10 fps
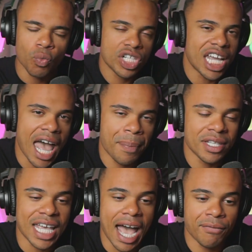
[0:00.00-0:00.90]
which
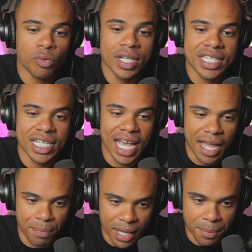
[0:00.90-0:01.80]
happens after we see
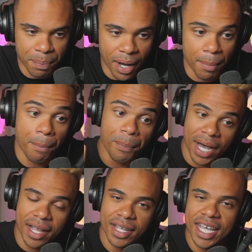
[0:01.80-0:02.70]
a big pump.
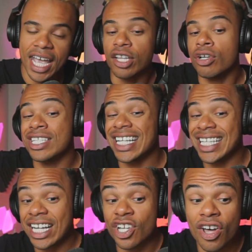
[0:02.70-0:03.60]
But it looks
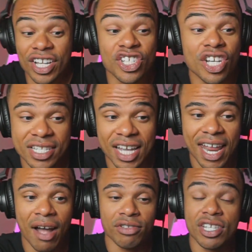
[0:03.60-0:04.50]
like Tectonic just
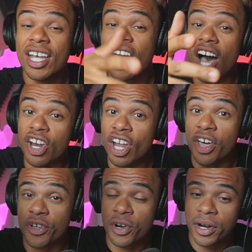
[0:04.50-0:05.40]
announced
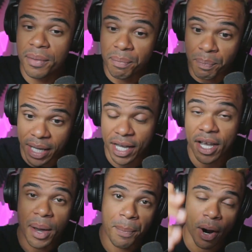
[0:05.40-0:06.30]
another
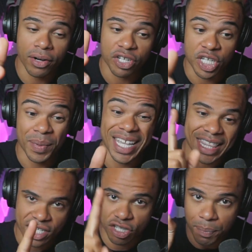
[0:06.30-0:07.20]
big partnership, and
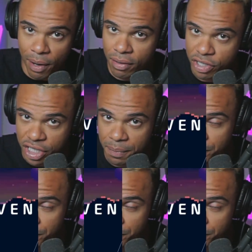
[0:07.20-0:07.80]
this is the partnership.